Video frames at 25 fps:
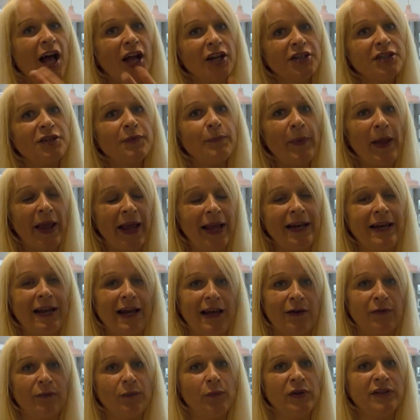underpin
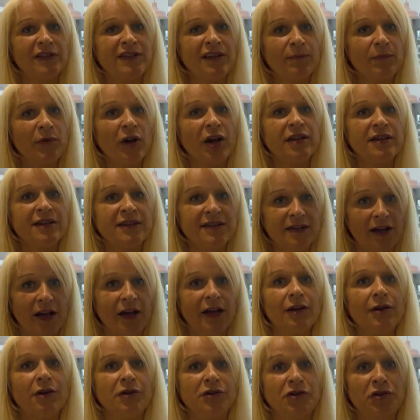it with some kind of
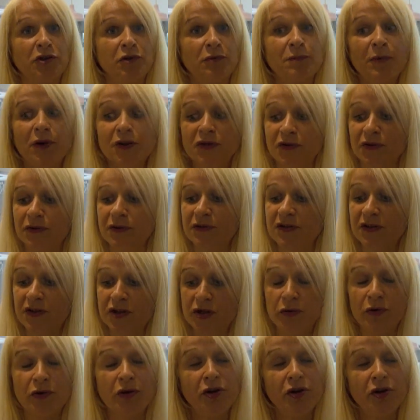psychological model, so you